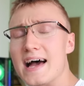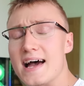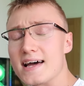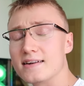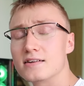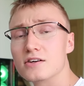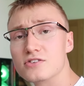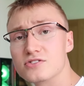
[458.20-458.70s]

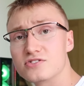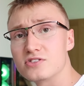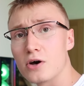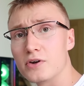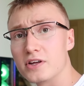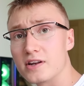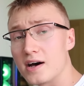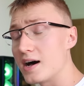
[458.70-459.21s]
And
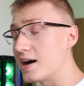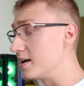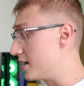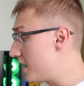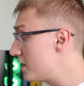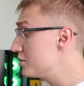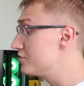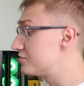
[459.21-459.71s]
so did I.
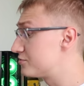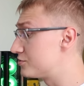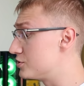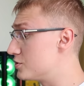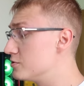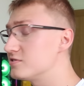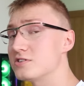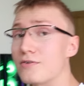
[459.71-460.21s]
I used to
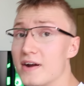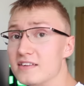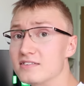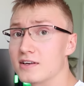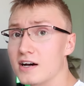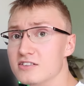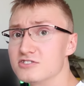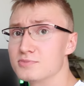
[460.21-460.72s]
use the
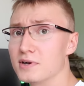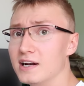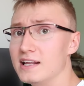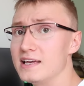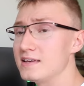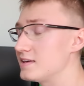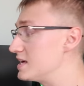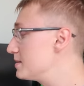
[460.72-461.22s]
Razer Huntsman
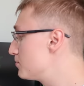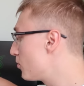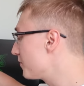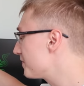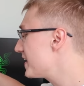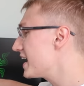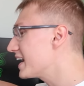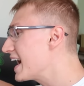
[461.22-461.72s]
Elite
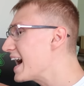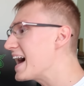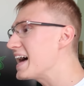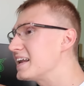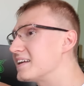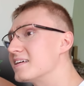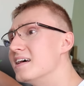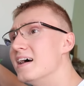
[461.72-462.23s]
keyboard that
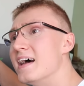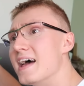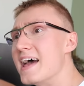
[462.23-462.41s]
had